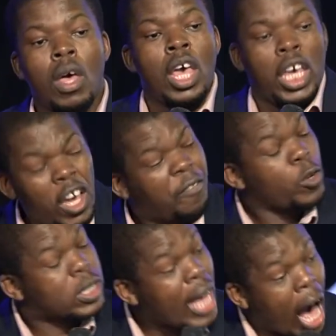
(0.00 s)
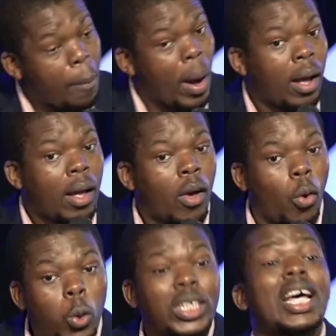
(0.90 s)
If usaba
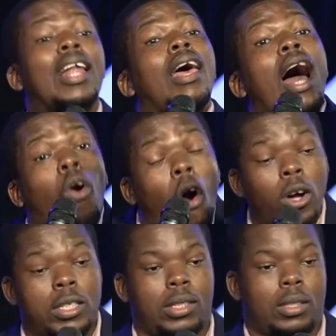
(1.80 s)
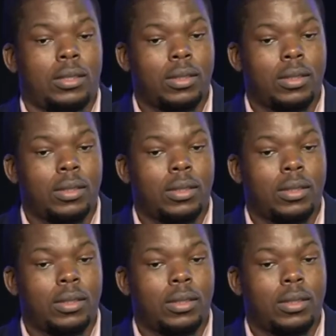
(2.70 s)
cause.